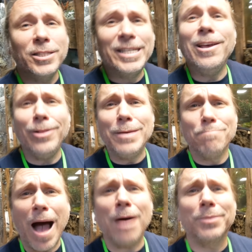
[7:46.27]
A silly
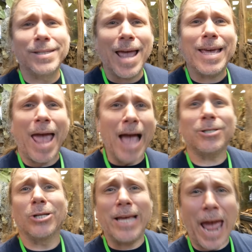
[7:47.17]
mom snake
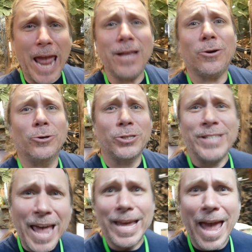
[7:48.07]
actually ate her snake